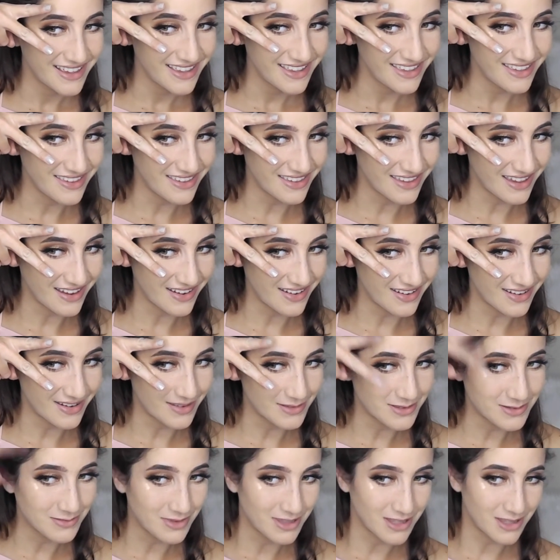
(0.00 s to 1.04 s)
You can carry it out
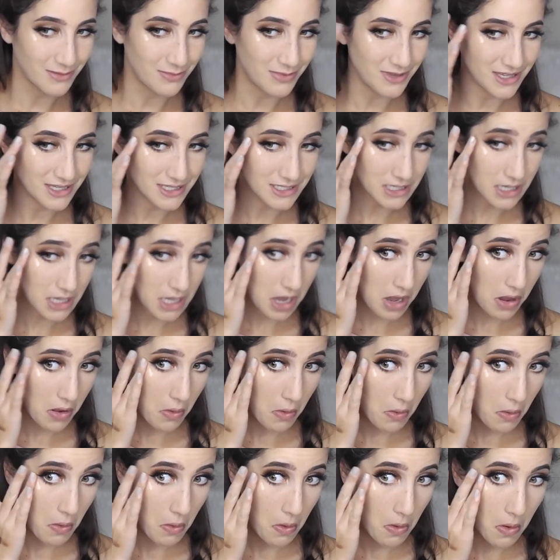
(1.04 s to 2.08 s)
to make the peace sign.
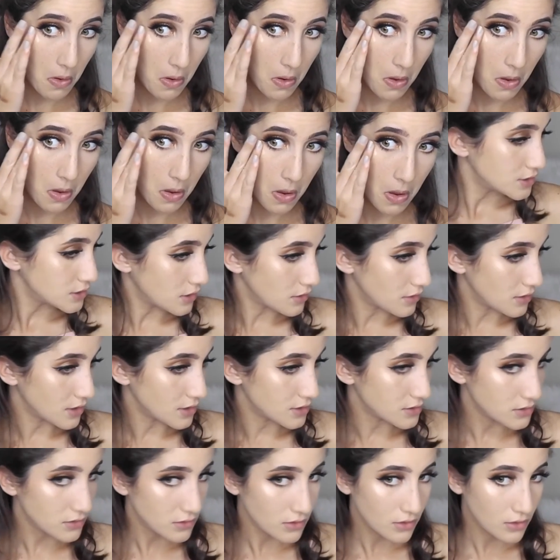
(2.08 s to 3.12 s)
So there's
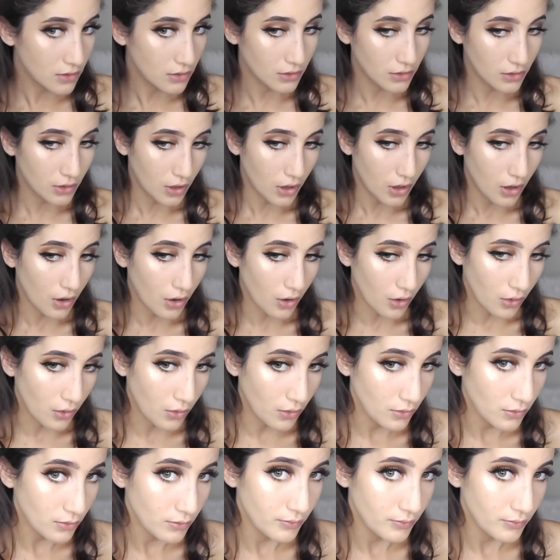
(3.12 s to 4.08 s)
your glow.